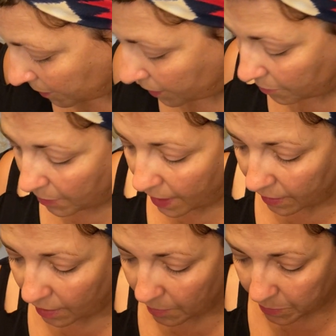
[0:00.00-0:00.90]
with the
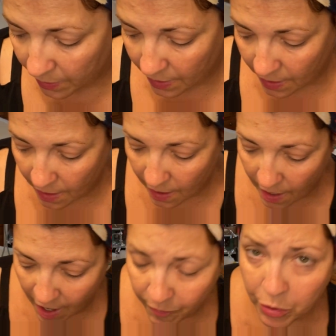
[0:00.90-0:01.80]
makeup.
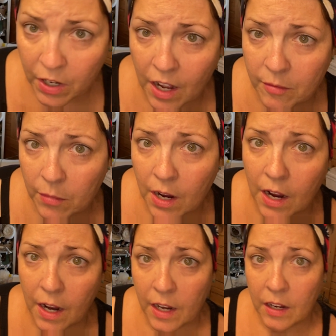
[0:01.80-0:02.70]
I've put on
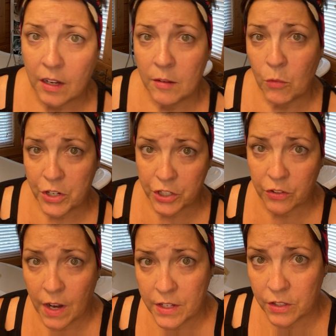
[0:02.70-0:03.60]
my
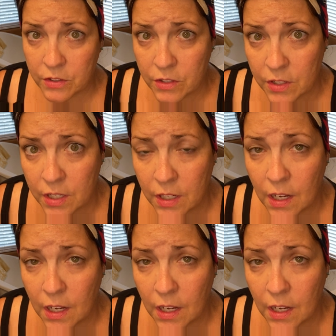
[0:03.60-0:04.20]
moisturizers.